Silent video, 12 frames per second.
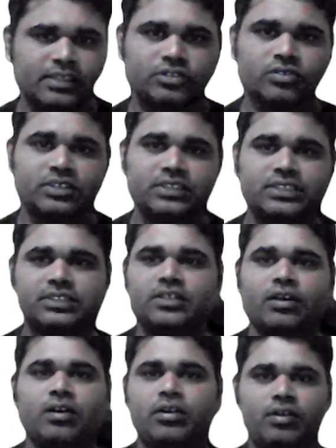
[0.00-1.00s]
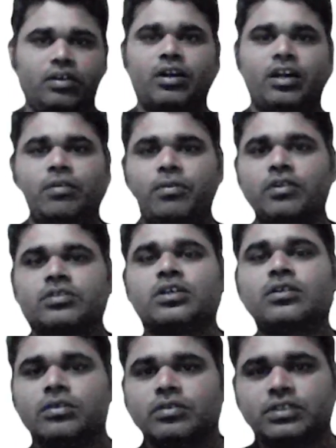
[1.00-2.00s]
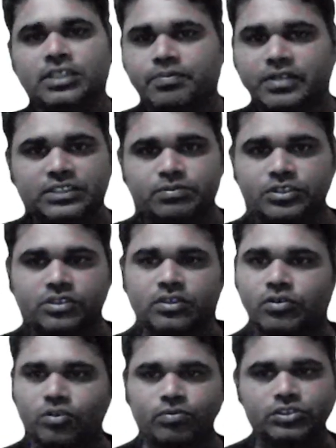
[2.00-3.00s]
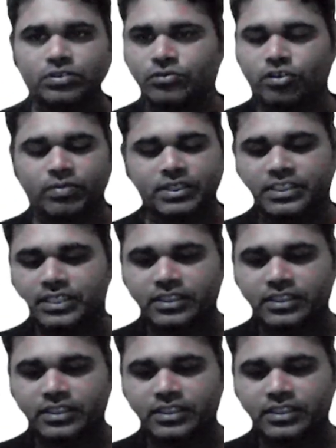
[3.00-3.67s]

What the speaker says: So this is the all about the difference between the chromosome, chromatin and the